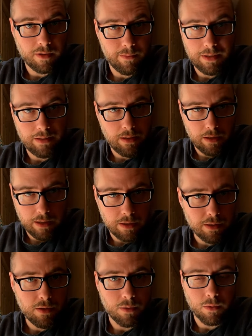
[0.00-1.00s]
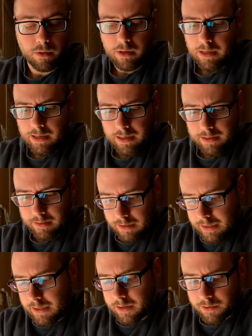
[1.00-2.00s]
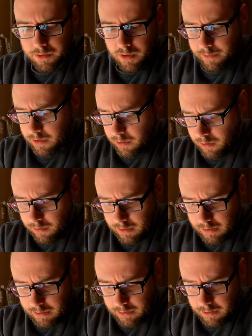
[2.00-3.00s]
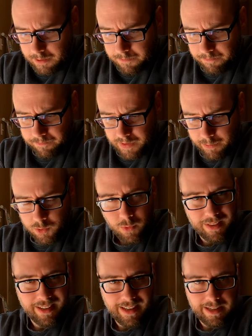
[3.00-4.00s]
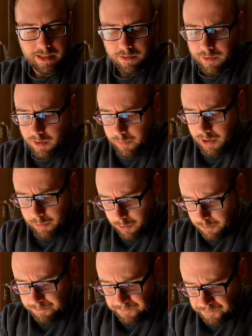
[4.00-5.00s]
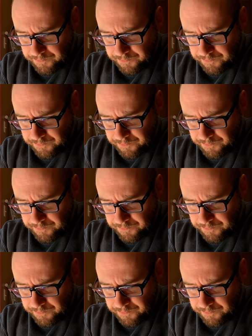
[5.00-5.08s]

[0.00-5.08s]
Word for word: It could be dust or lint or something on the um, in between the negative and the paper.